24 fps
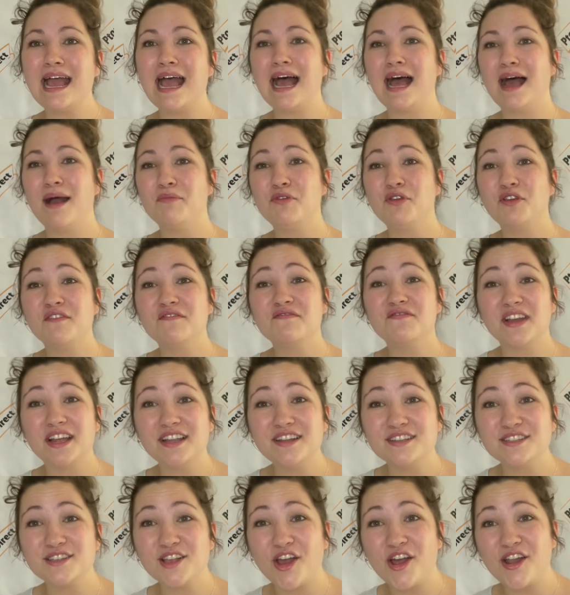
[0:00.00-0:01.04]
You can find us
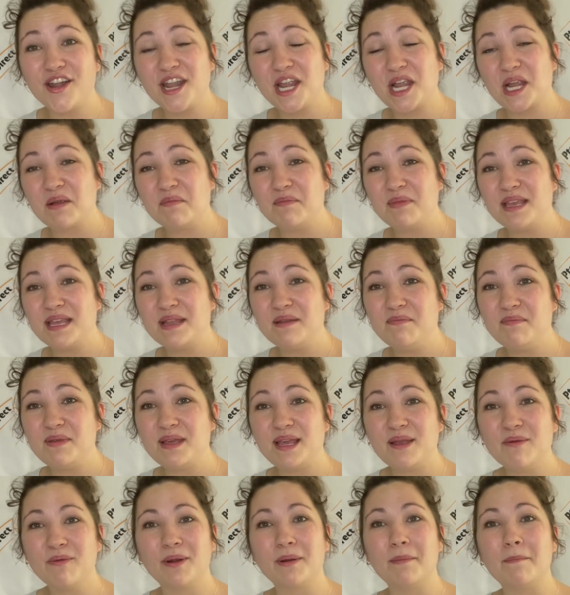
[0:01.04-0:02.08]
on Airbnb.
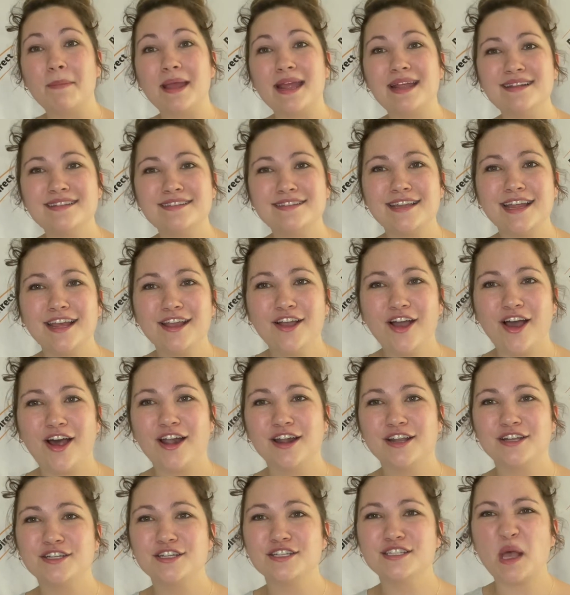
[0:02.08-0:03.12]
We're Mainstay
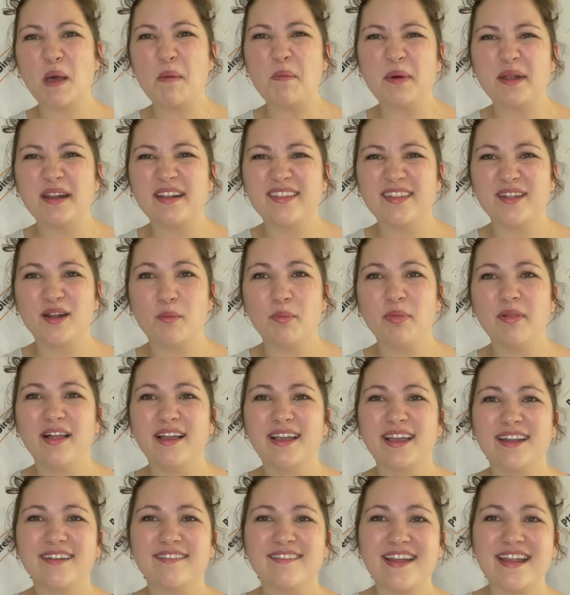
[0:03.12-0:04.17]
Cottages. I'll put a little plug in
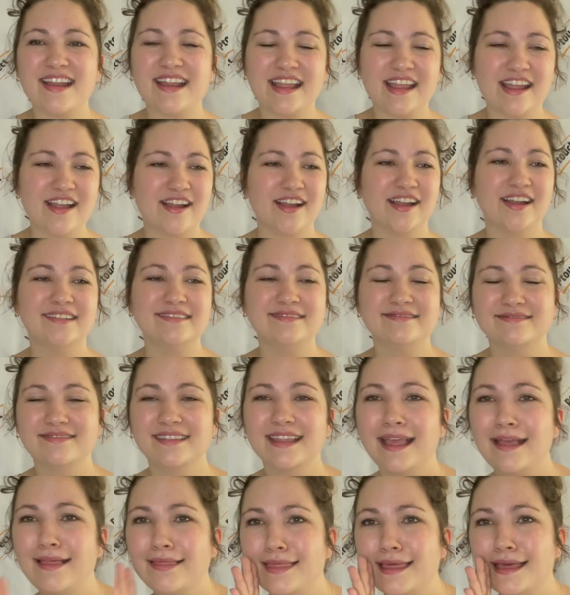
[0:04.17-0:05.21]
right here.
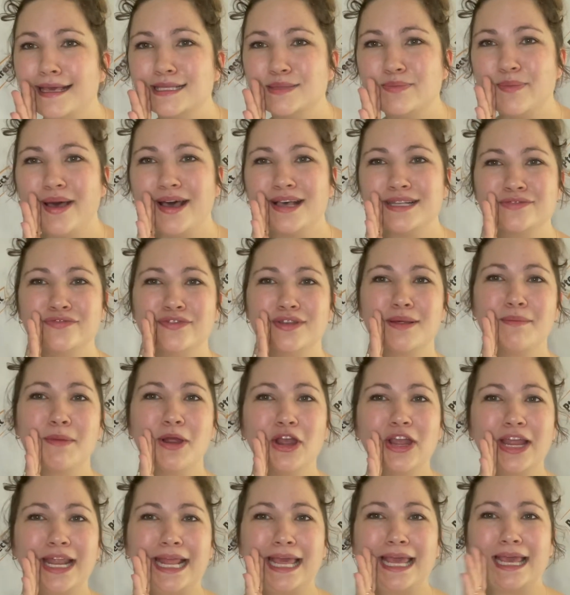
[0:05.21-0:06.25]
Thanks, boss, for the
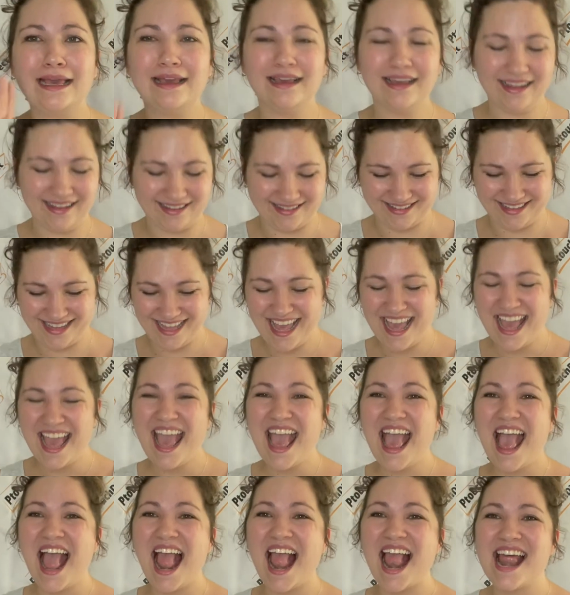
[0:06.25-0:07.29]
marketing.
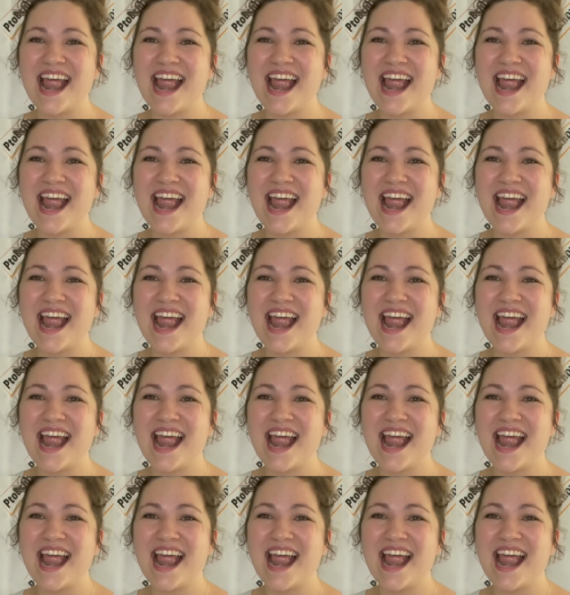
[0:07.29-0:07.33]
And